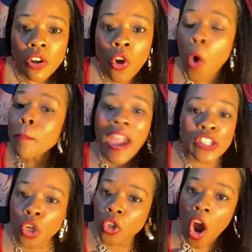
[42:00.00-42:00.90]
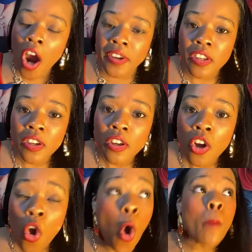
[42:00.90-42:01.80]
Who made you Lord?
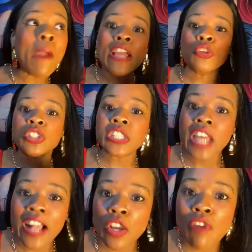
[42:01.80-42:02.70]
Who made you sit at